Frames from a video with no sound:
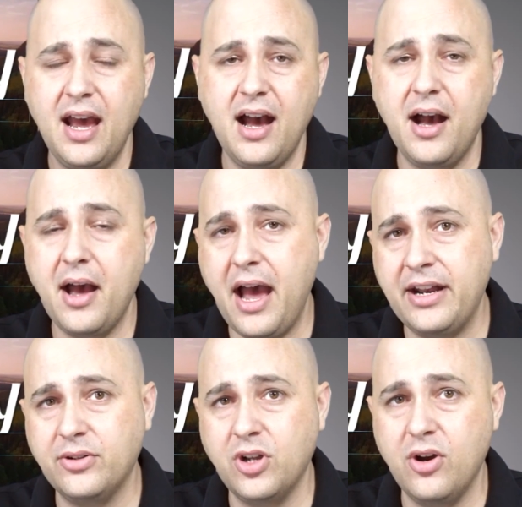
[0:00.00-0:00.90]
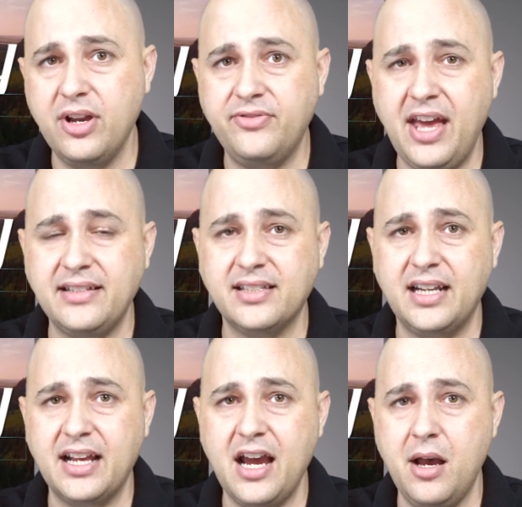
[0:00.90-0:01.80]
I don't know if that's
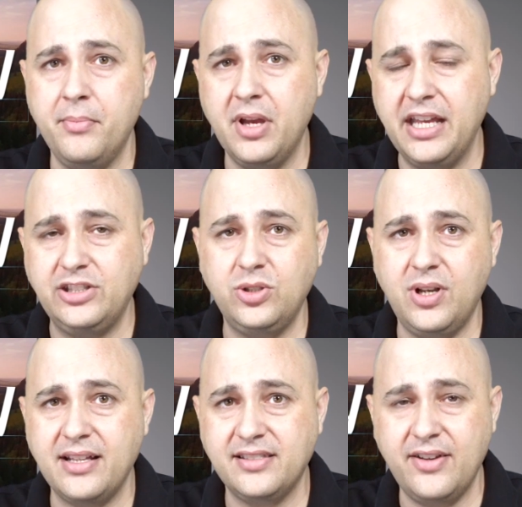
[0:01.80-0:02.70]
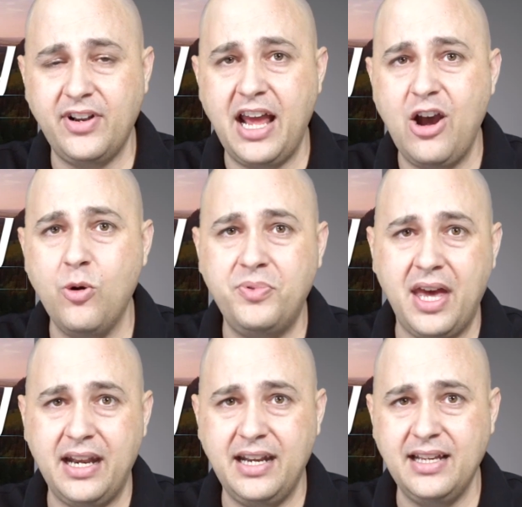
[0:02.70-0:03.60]
going to come at 2.7. I hope
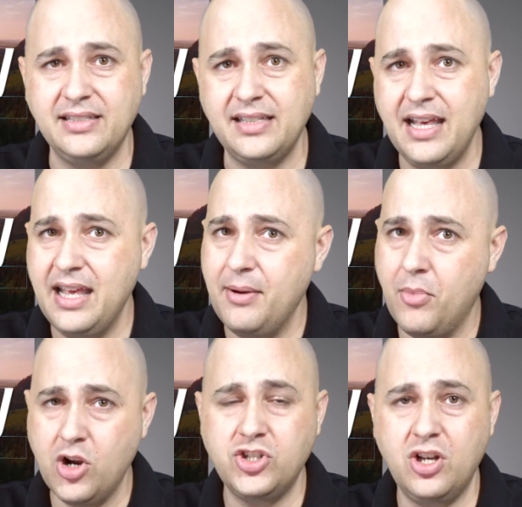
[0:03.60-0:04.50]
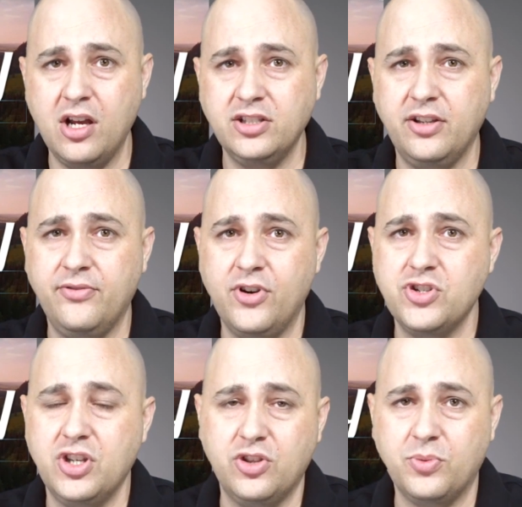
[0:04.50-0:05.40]
that it is. Marching on to
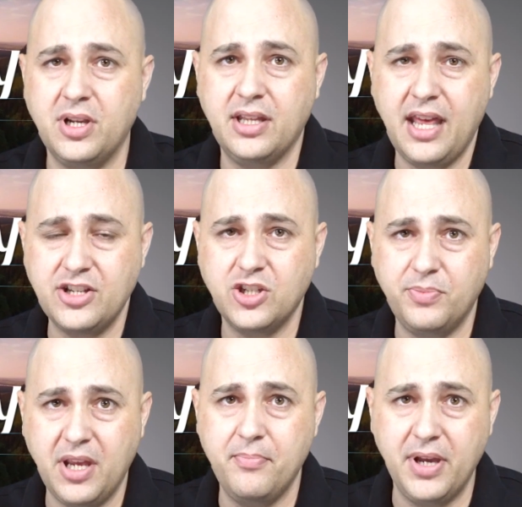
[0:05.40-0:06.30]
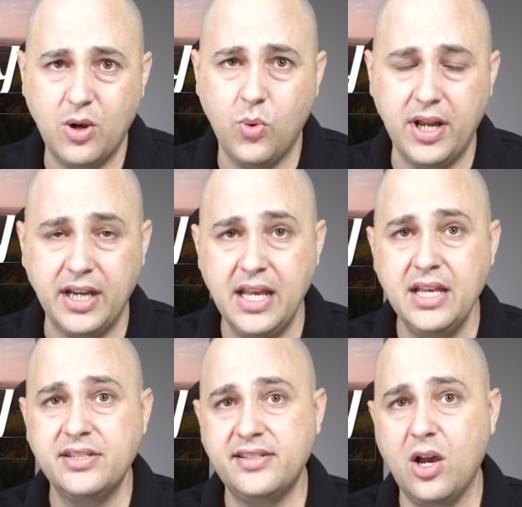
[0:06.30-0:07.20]
version 3, that should be a big one.
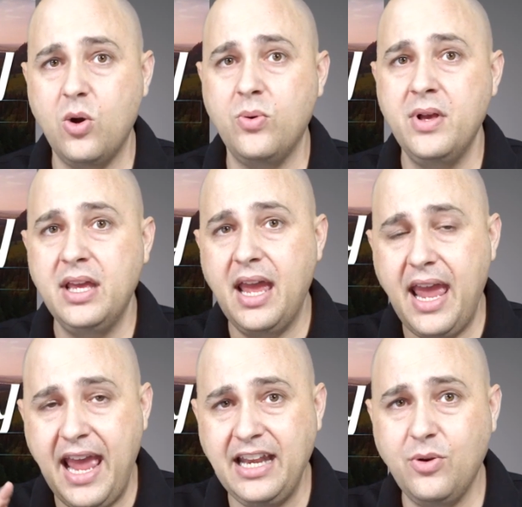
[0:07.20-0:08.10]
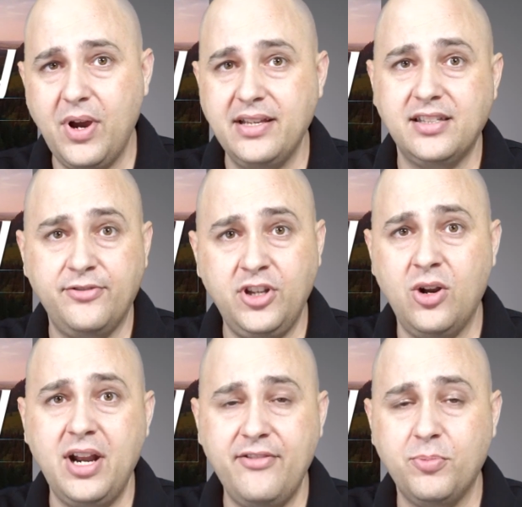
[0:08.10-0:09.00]
So anyways, if you
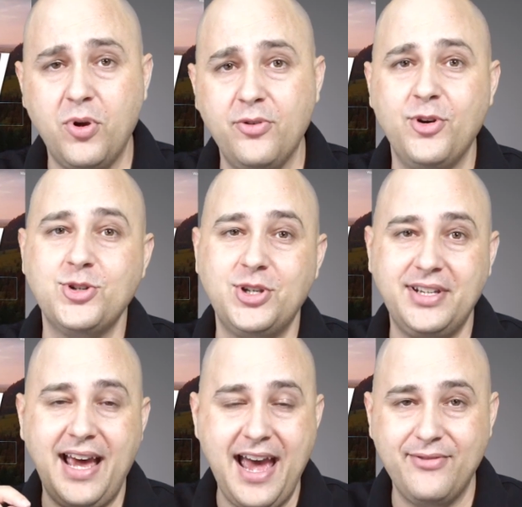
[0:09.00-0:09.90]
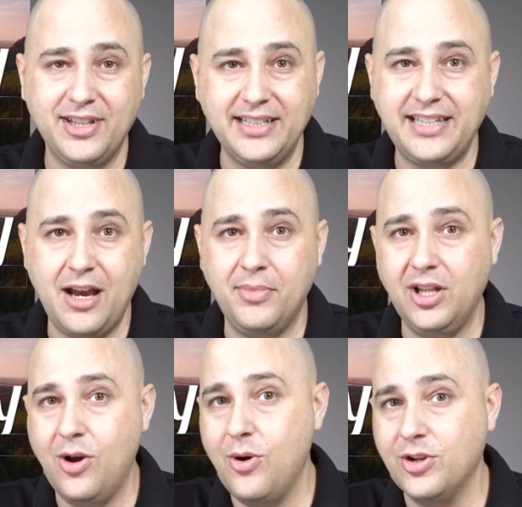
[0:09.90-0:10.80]
don't have the pro version, I have a link down
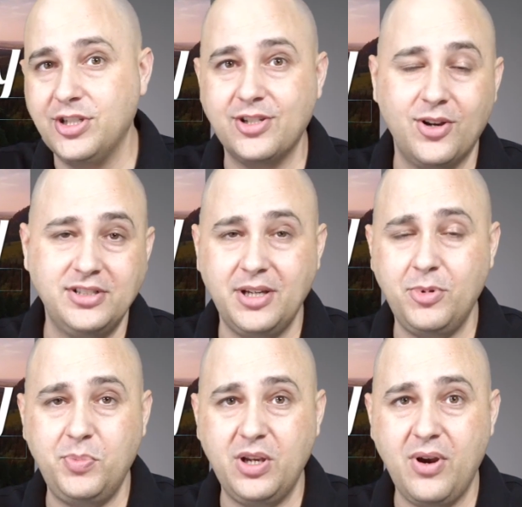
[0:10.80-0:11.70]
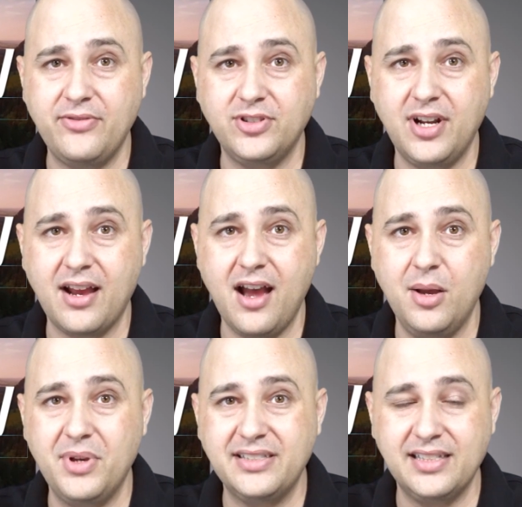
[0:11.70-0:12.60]
below, or just go to
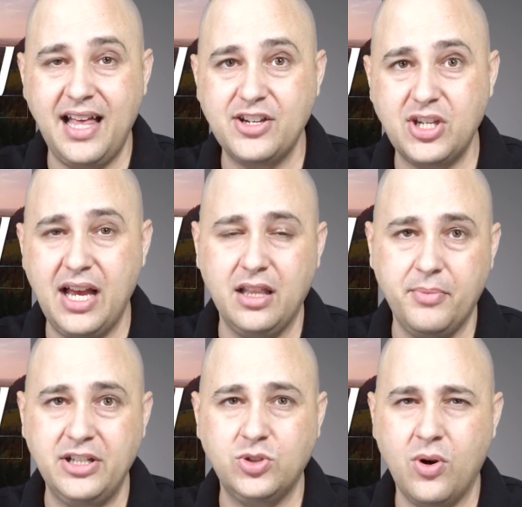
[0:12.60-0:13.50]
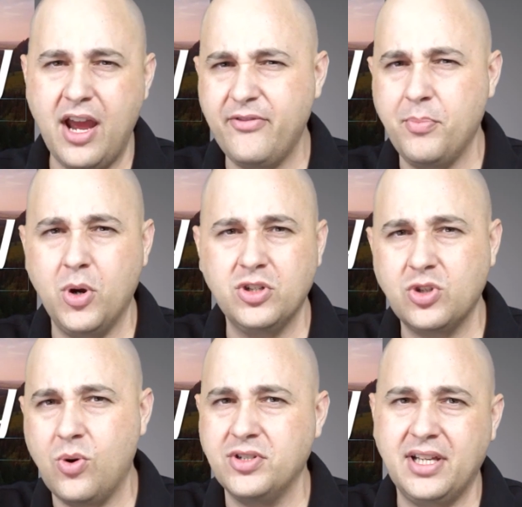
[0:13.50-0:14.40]
WPCrafter.com/Elementor. I have a bonus
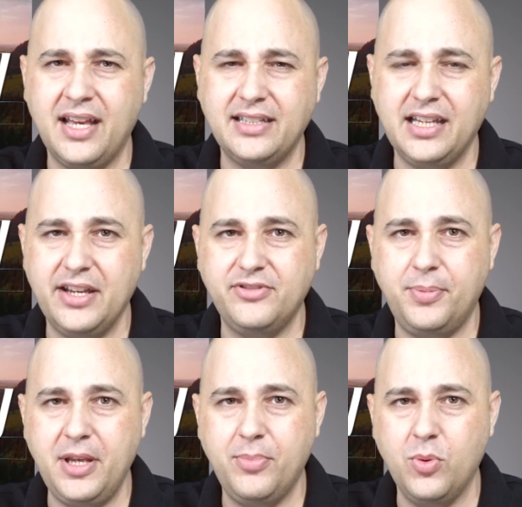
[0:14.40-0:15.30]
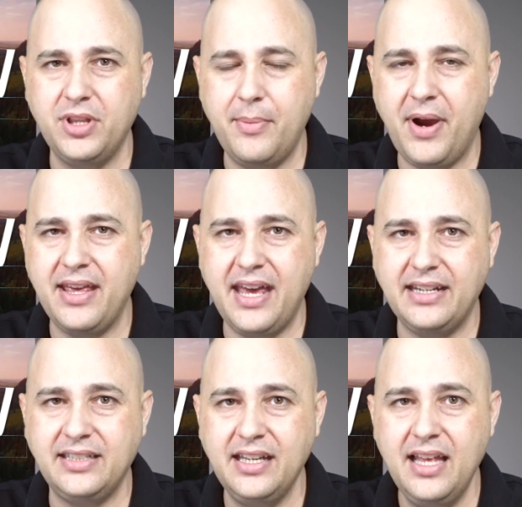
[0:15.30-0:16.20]
course I like to give to people when they buy
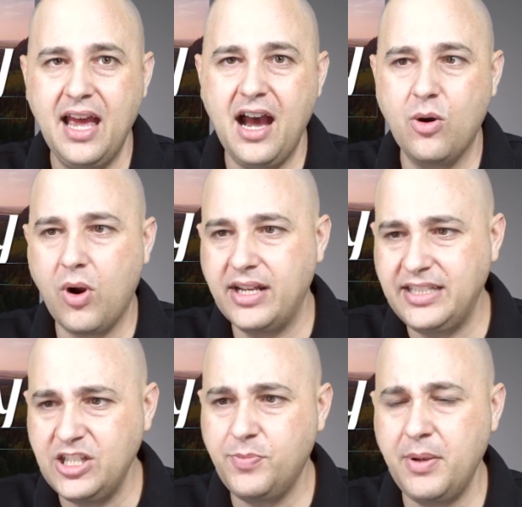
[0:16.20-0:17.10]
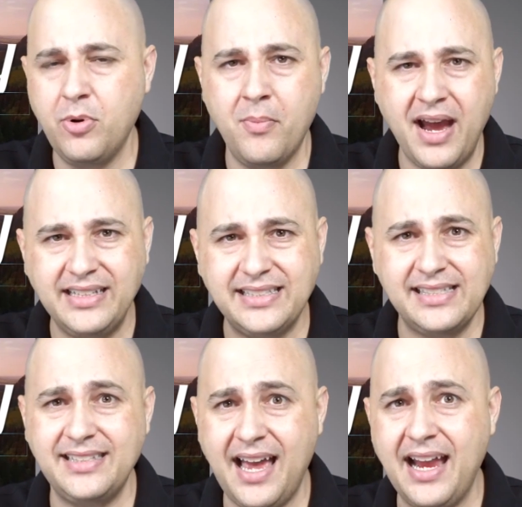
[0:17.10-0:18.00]
that, where I teach people my
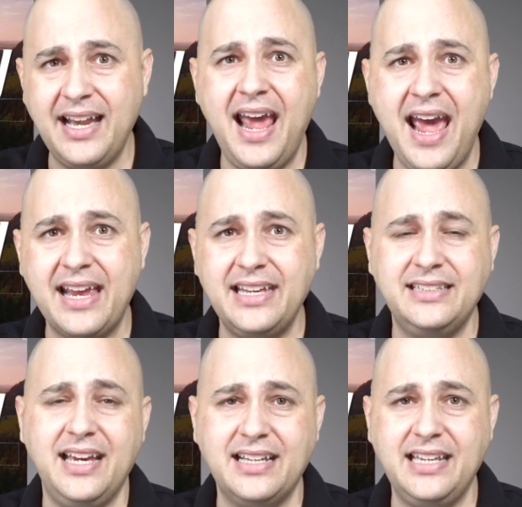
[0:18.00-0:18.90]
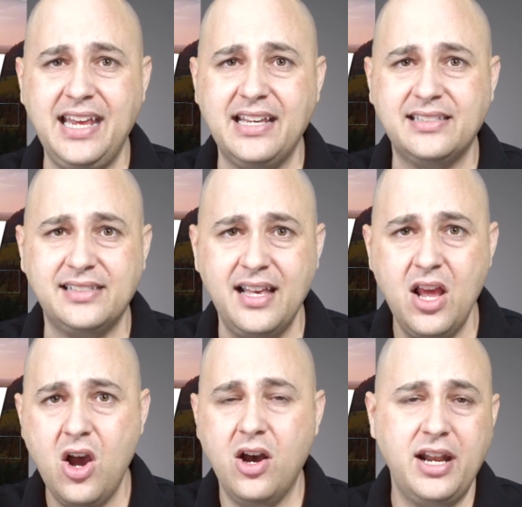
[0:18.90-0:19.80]
design hacking techniques
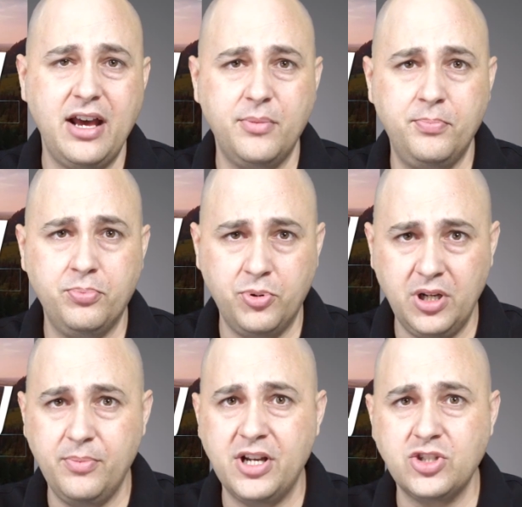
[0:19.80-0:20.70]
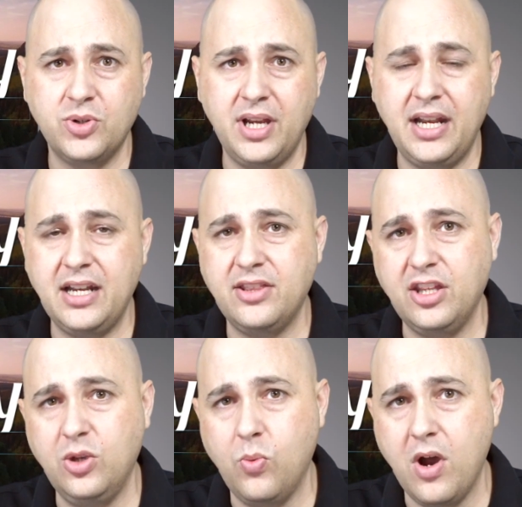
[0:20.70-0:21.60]
on how to pretty much create
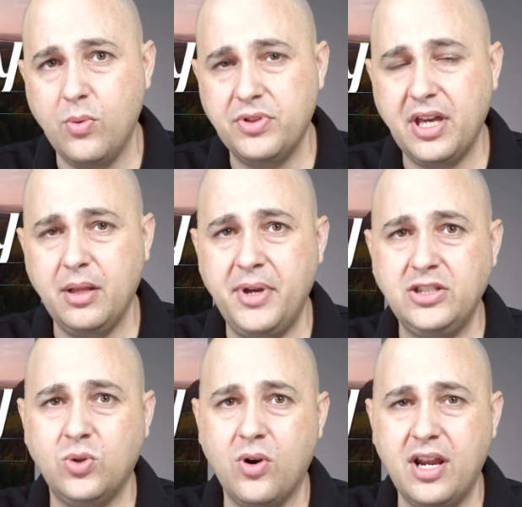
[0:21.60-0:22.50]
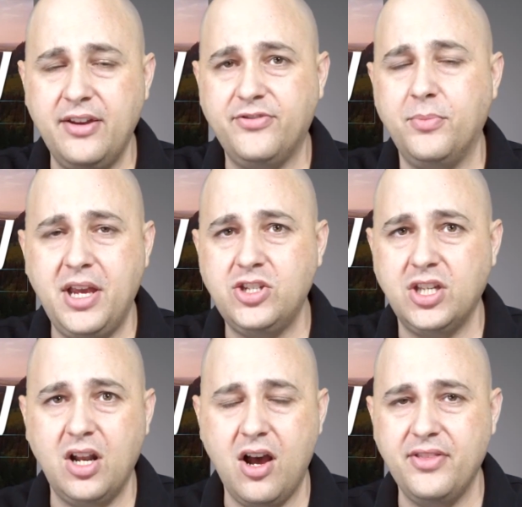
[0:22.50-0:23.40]
anything you want with Elementor.
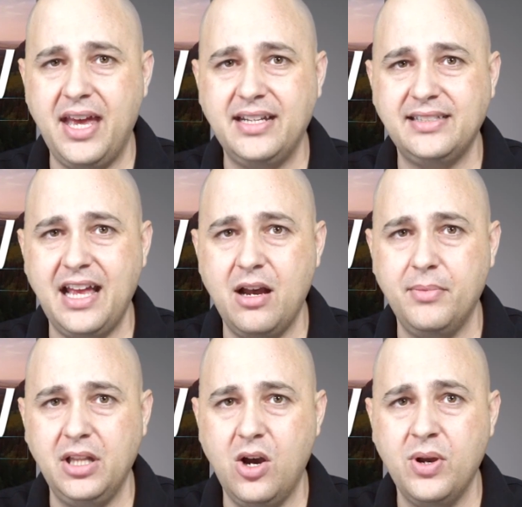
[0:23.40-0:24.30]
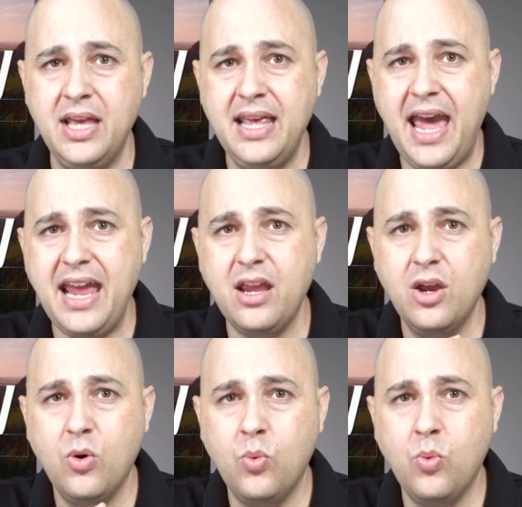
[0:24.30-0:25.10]
Information on that is down below. Hey,